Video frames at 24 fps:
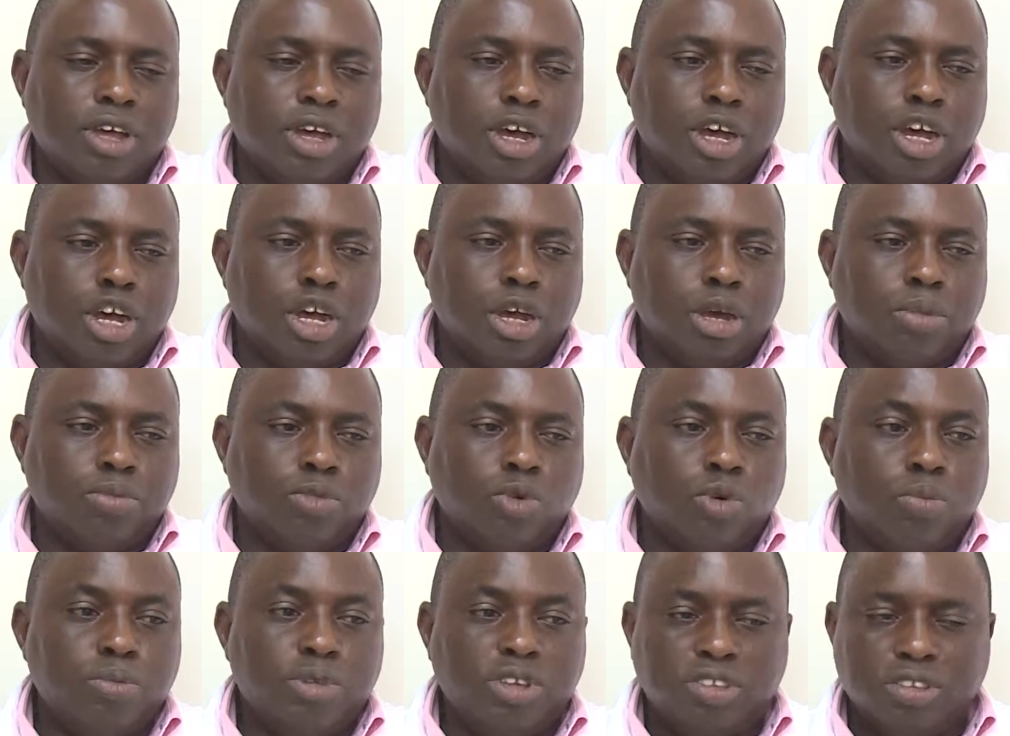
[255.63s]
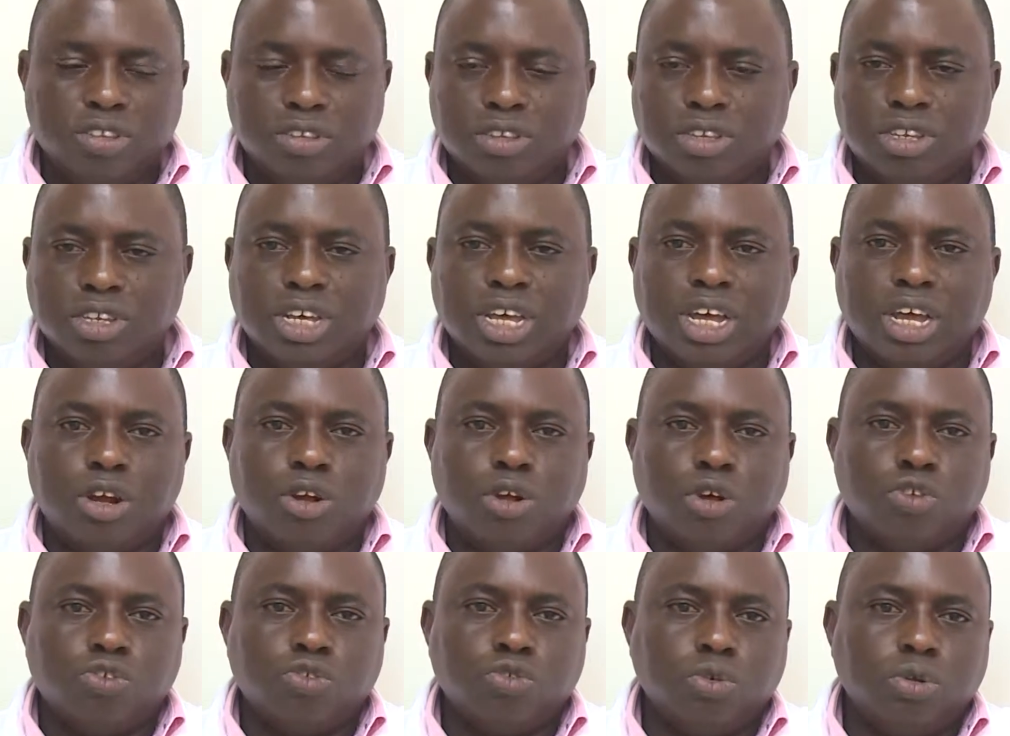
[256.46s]
Obesity can
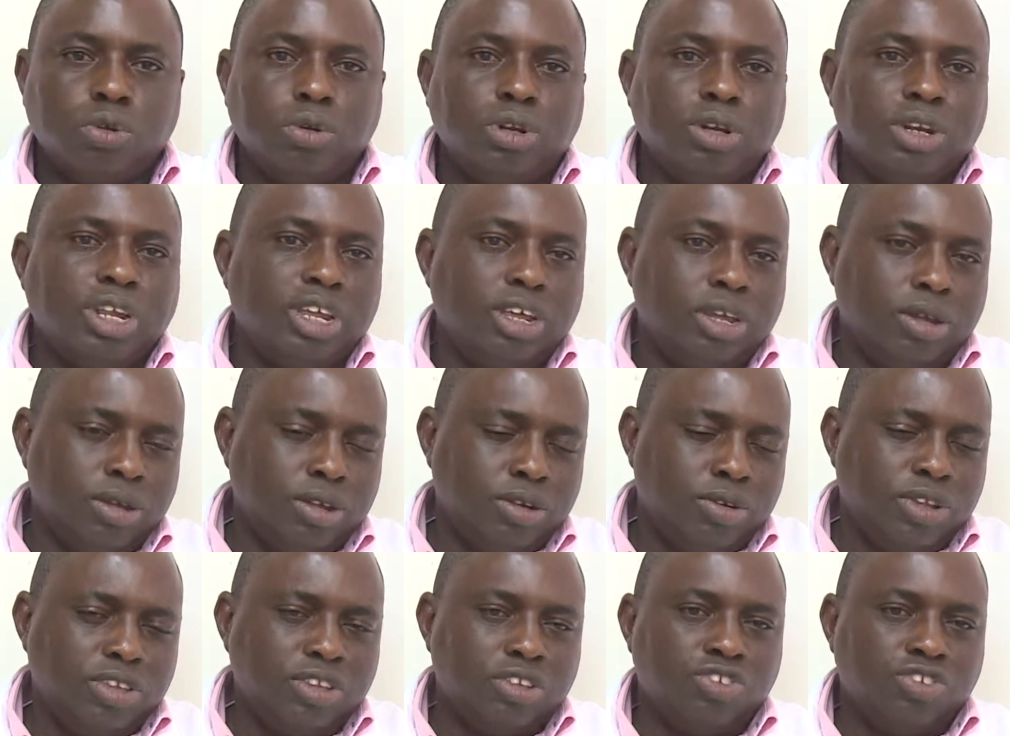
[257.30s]
also increase